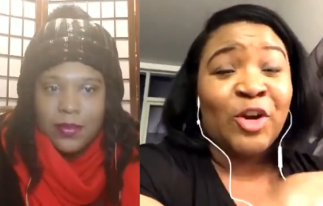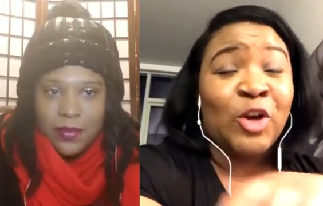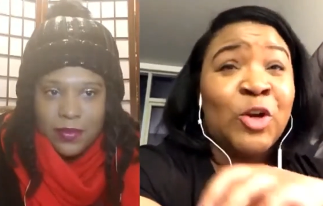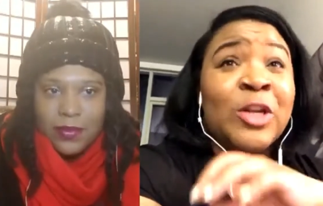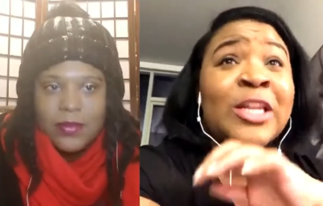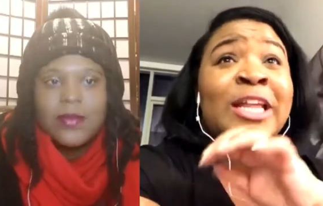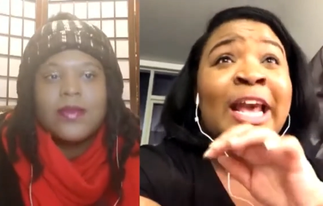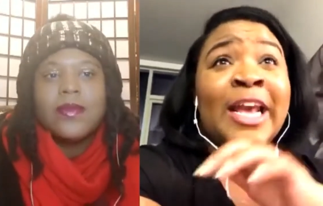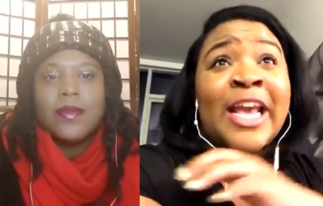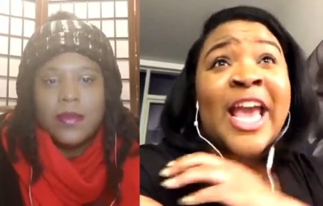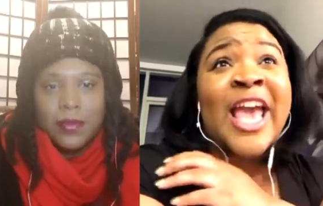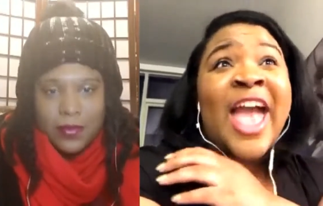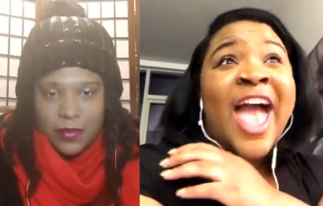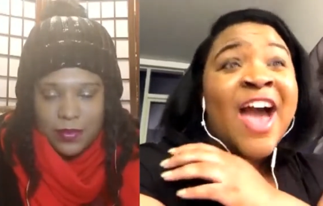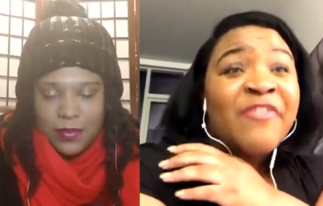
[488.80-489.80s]
Speaker 1: you to like
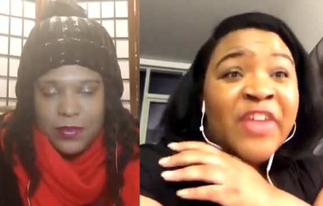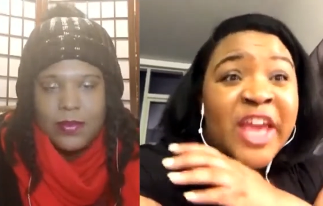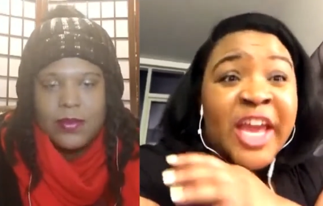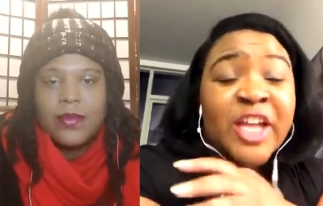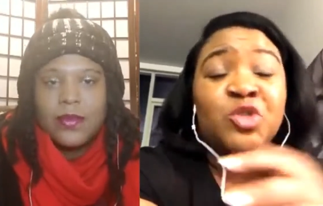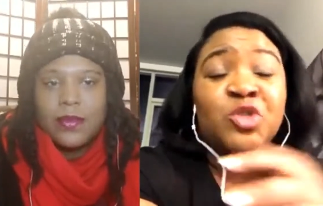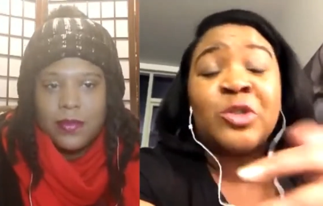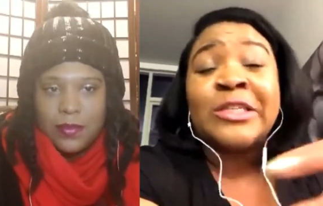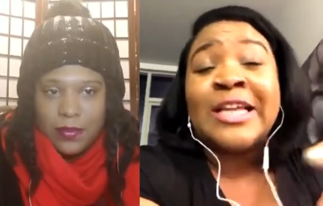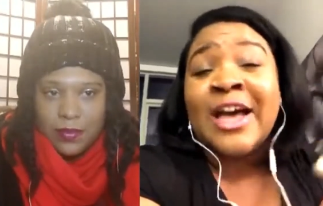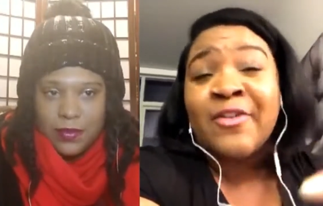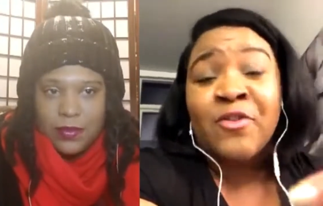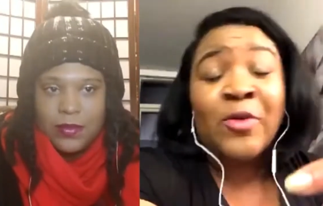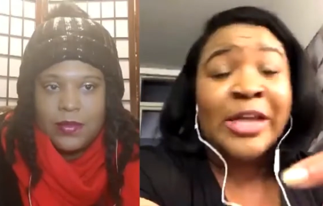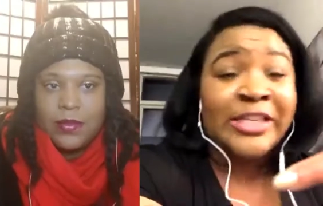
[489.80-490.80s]
mm-hmm. have entry
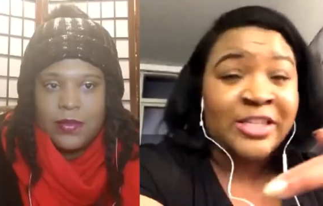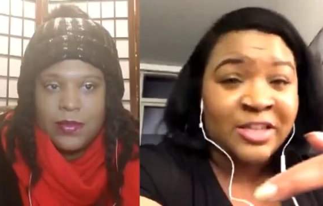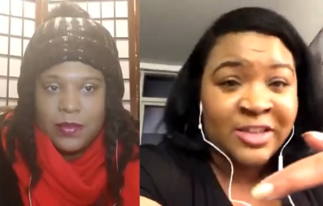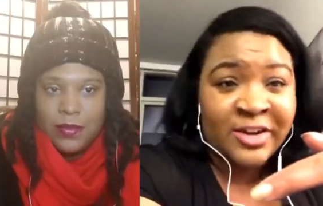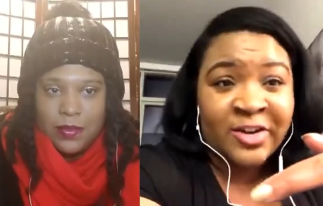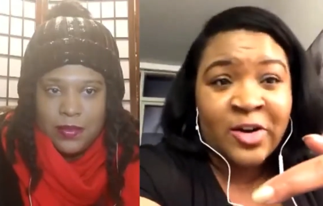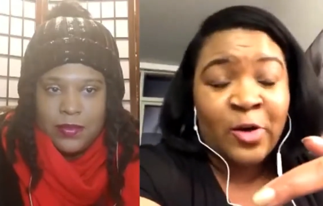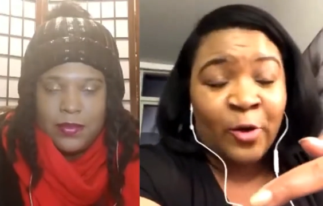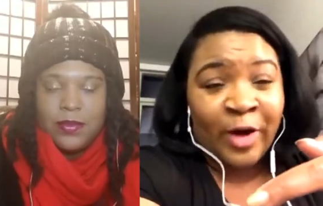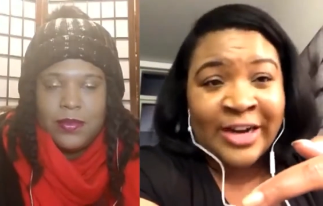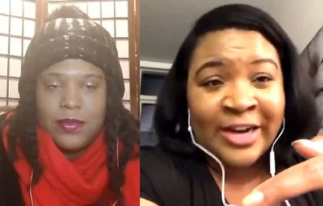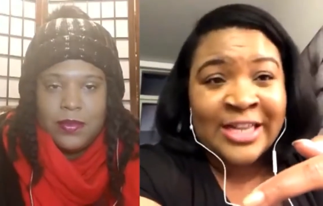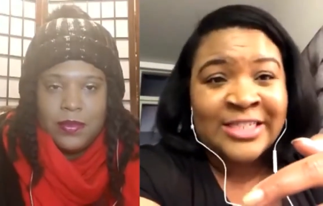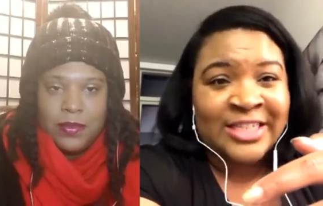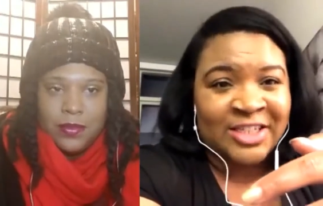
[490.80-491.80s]
level into their
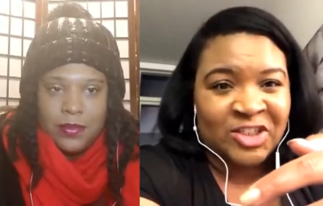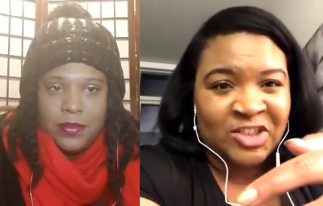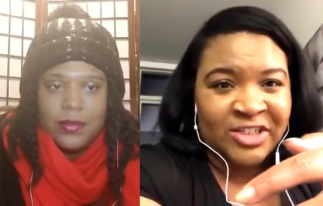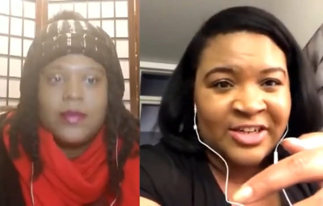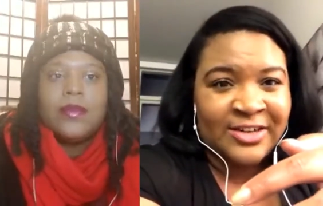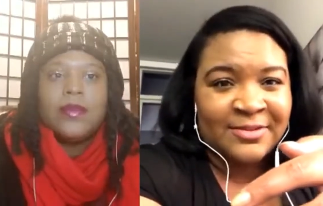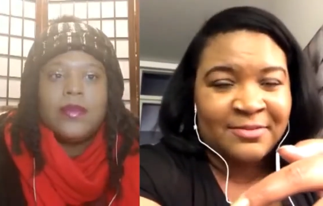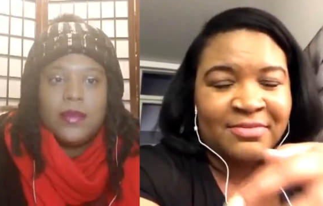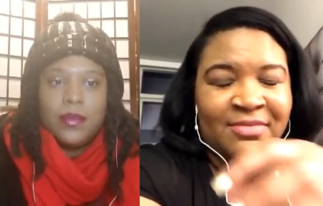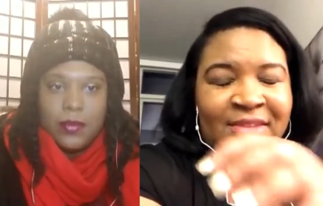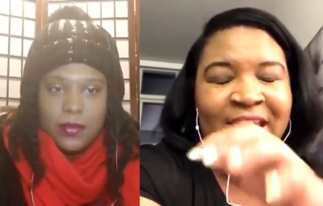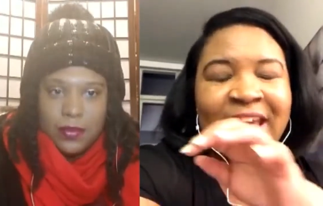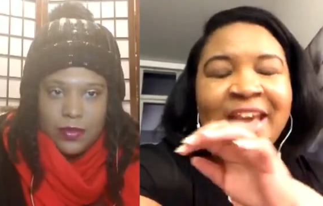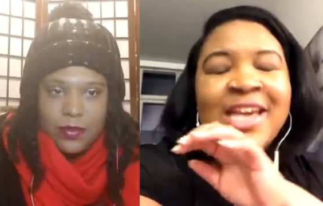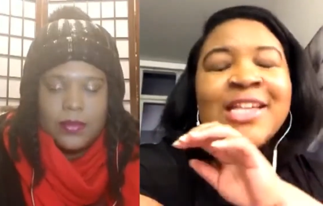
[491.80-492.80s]
organization,
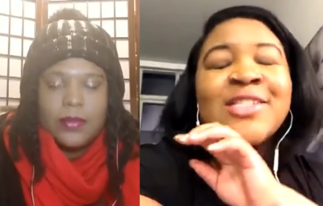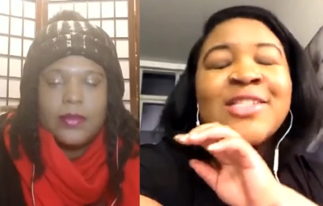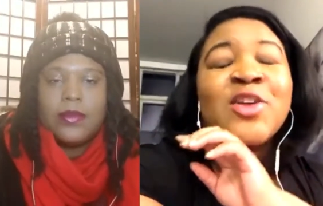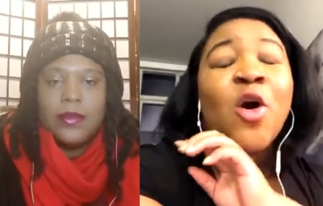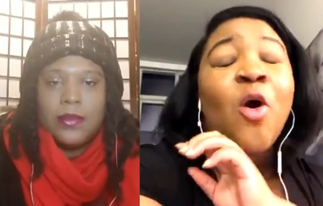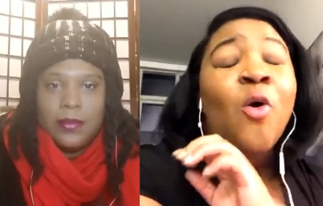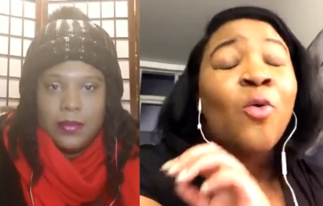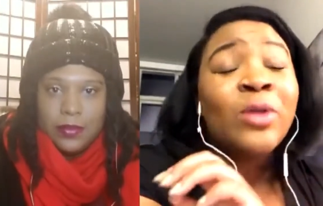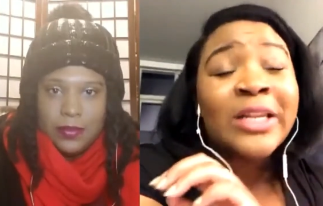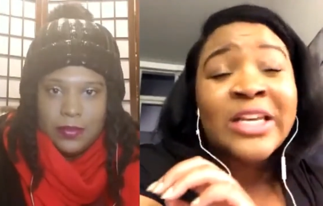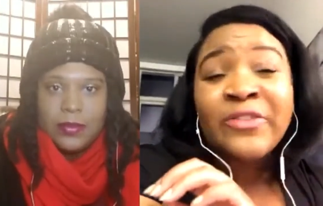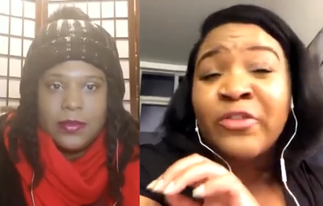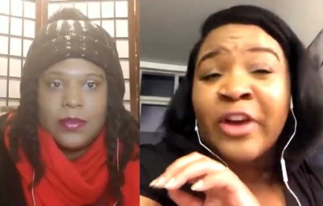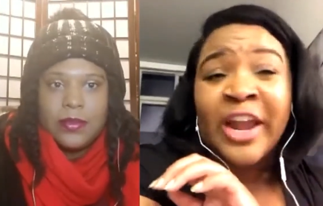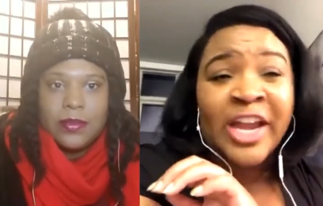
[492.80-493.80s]
it's mm-hmm.
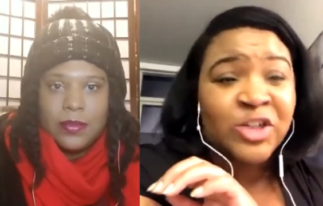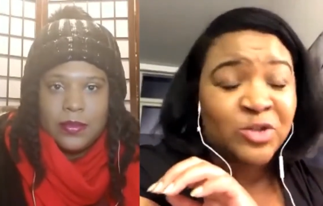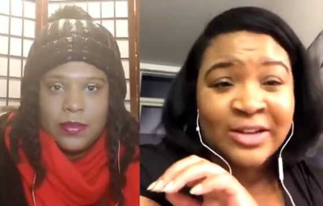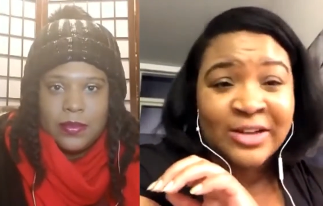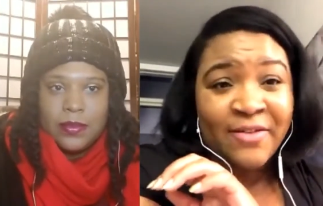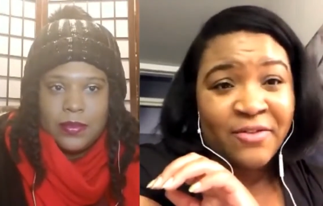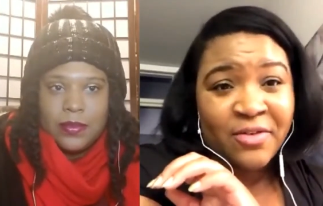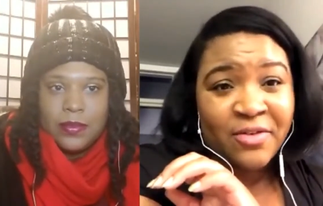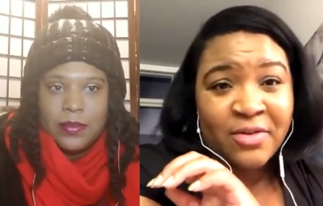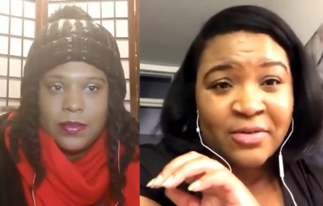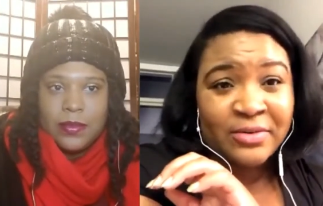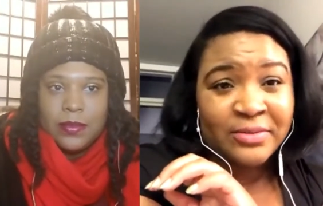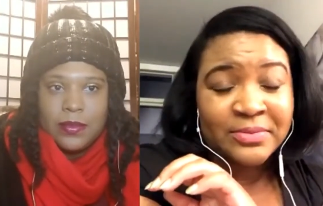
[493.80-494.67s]
only for entry level.